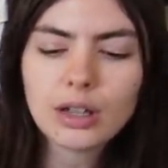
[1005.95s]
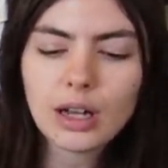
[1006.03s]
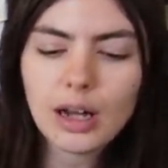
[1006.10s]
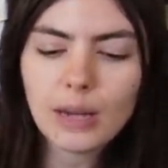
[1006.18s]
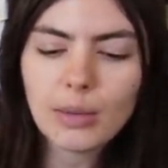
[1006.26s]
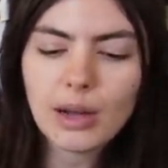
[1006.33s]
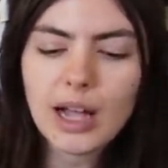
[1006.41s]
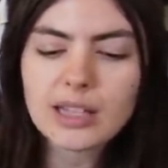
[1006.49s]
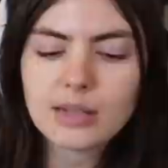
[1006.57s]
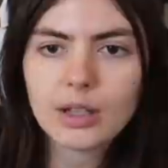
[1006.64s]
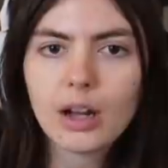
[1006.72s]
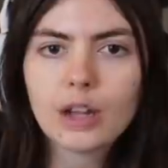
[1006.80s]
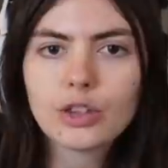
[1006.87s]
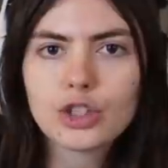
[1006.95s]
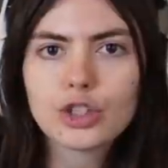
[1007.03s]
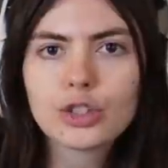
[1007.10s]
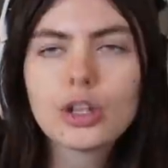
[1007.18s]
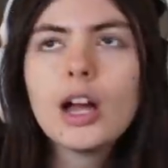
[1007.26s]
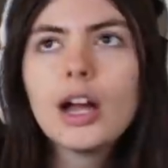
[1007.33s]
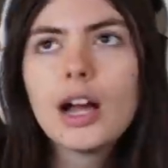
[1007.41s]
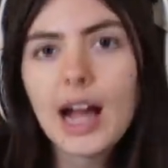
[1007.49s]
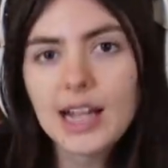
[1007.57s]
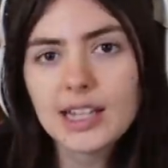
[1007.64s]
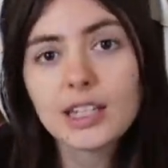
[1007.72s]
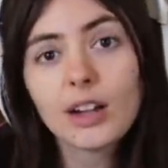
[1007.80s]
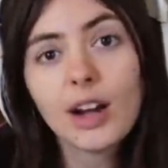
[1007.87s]
Hasn't gone
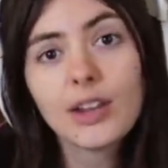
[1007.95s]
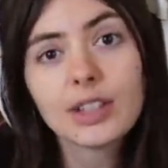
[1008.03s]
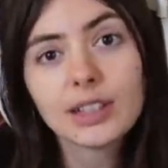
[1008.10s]
to